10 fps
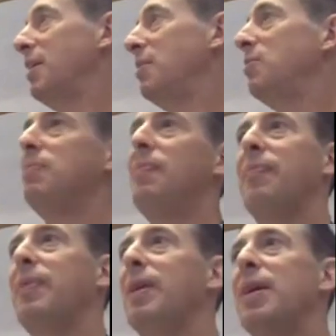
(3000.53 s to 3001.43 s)
you
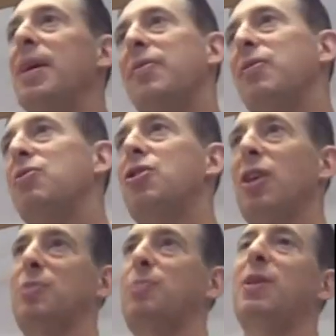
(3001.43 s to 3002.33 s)
if you
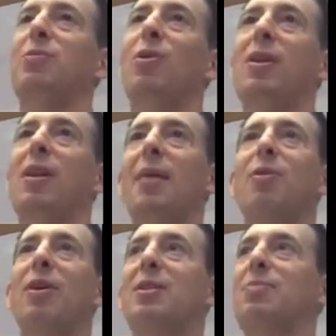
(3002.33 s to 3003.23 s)
just build more
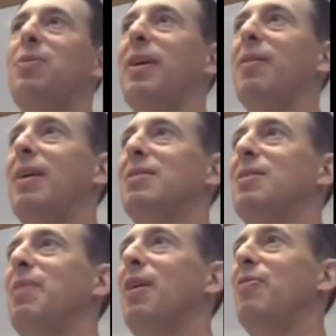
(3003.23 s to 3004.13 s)
libraries and playgrounds
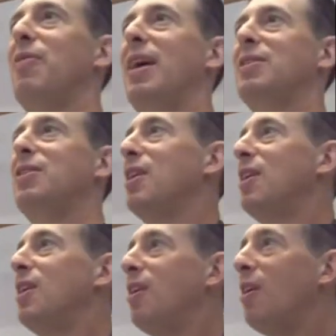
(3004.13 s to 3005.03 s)
in Belfast,
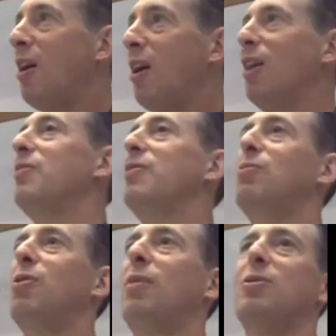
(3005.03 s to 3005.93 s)
all of
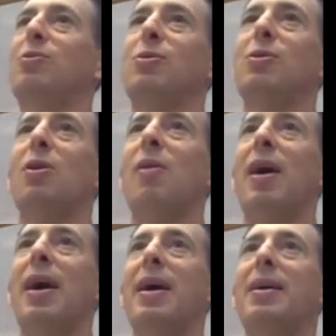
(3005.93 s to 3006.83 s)
the troubles will go
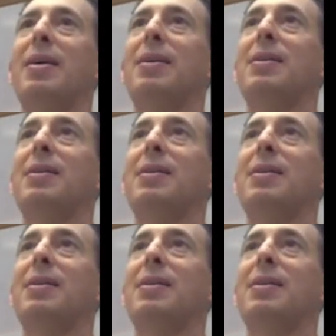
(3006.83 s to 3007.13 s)
away.